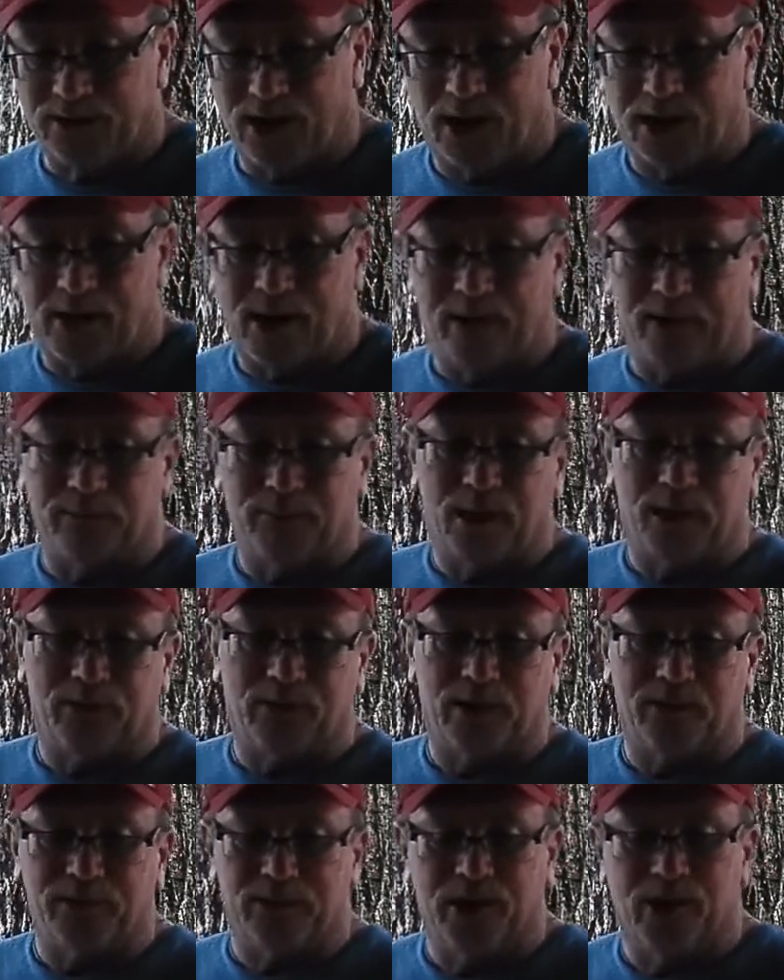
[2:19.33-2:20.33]
out of my
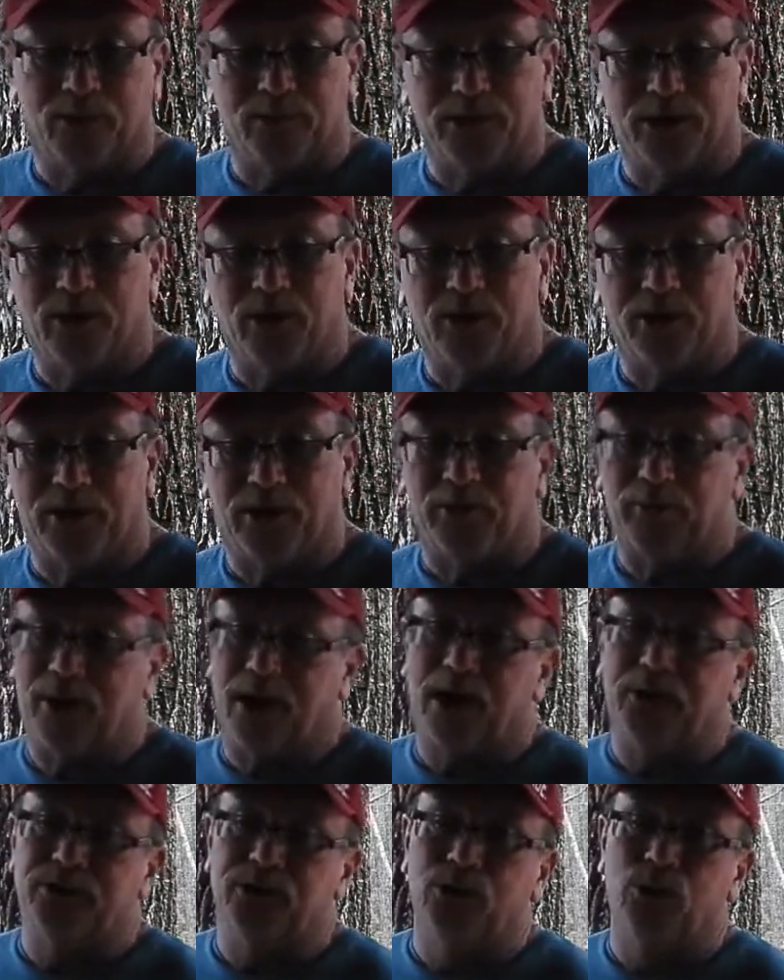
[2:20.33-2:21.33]
realm to go there. But I
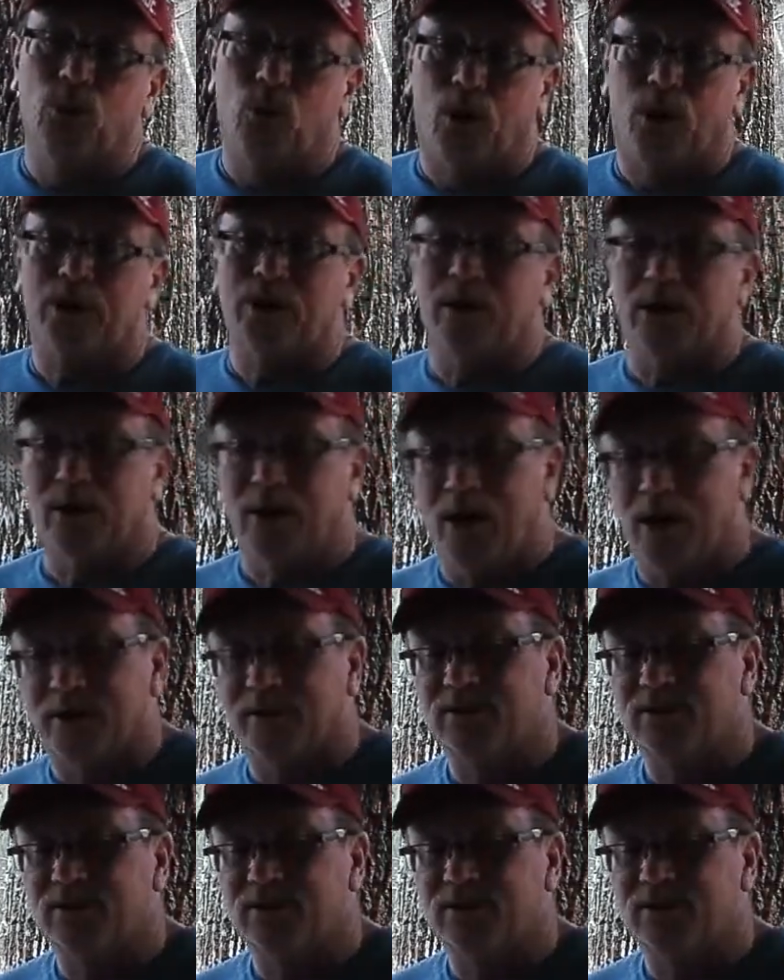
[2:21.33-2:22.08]
do work a lot of